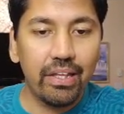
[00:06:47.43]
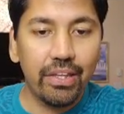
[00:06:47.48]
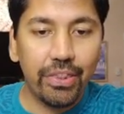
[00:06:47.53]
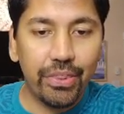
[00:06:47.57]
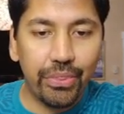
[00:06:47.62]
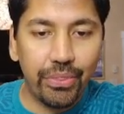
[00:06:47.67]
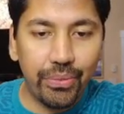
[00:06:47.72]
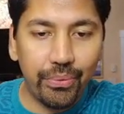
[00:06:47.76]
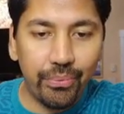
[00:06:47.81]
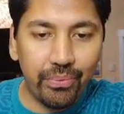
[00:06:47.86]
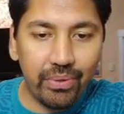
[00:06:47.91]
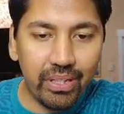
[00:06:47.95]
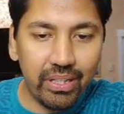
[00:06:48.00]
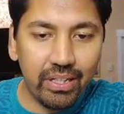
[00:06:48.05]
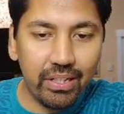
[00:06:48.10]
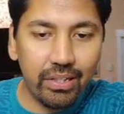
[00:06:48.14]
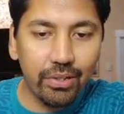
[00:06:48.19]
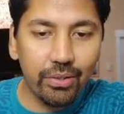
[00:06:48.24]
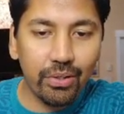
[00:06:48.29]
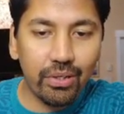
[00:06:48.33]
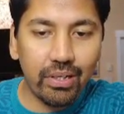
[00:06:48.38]
3
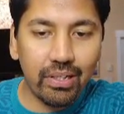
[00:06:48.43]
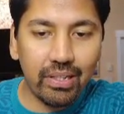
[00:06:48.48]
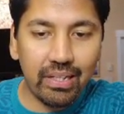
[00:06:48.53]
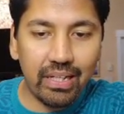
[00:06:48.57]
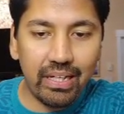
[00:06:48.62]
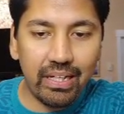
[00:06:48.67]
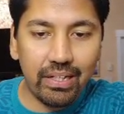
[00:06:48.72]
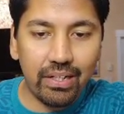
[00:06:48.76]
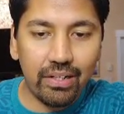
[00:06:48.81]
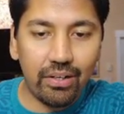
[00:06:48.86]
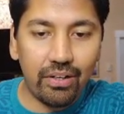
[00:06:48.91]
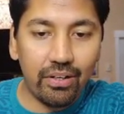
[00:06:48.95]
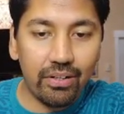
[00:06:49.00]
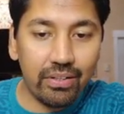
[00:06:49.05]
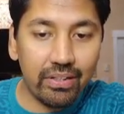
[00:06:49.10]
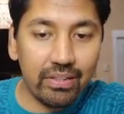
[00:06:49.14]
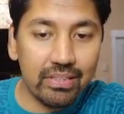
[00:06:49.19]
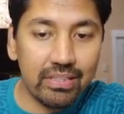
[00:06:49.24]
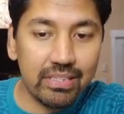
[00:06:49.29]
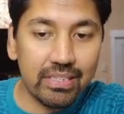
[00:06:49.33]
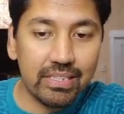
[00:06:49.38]
lookalike
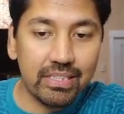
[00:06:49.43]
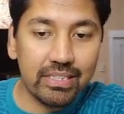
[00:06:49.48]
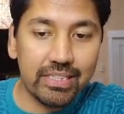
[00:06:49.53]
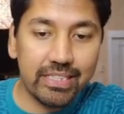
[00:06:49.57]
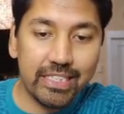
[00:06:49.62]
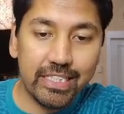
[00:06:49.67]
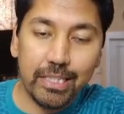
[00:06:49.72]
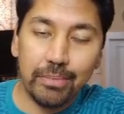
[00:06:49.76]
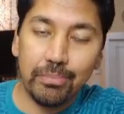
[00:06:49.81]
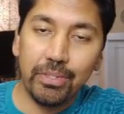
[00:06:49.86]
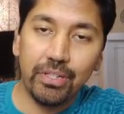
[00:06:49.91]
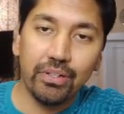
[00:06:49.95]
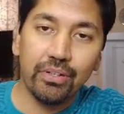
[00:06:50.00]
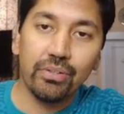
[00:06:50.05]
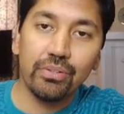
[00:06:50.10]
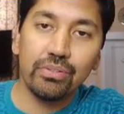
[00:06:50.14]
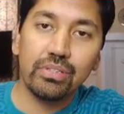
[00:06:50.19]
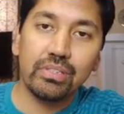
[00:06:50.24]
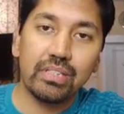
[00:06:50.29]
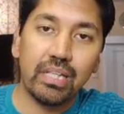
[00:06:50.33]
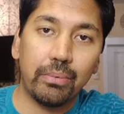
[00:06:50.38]
audience
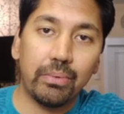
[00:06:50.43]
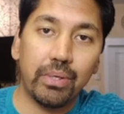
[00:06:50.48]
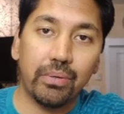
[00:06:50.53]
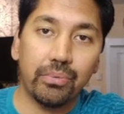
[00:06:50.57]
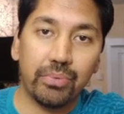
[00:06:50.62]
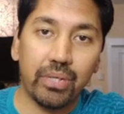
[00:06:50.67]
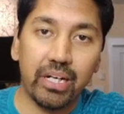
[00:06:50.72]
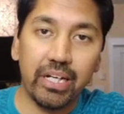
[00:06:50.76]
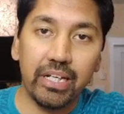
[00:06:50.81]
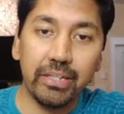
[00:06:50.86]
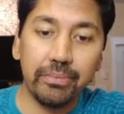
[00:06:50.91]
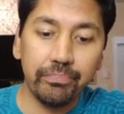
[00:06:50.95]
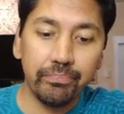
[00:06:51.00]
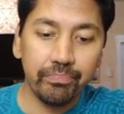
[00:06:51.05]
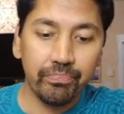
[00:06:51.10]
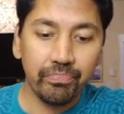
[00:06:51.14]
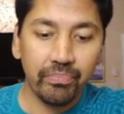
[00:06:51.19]
CBOs that were running.